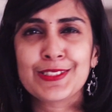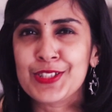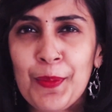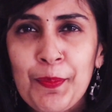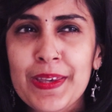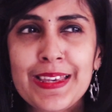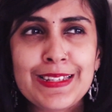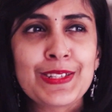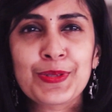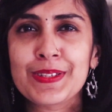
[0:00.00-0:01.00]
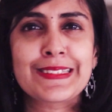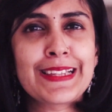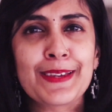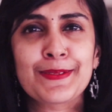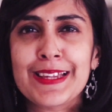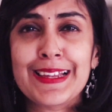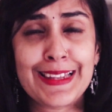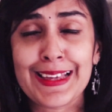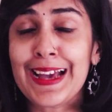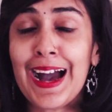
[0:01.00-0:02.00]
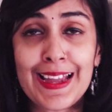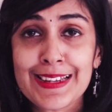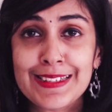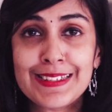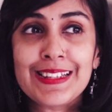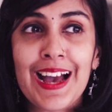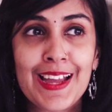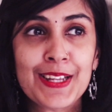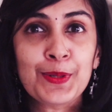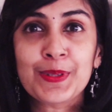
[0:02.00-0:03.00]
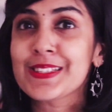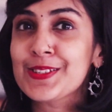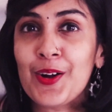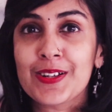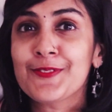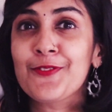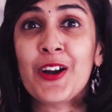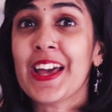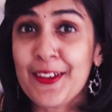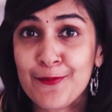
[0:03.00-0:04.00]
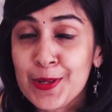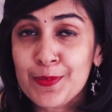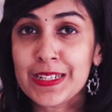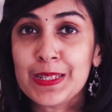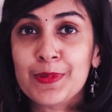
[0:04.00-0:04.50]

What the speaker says: jumping into this lifestyle like I did. I know it's not for everybody,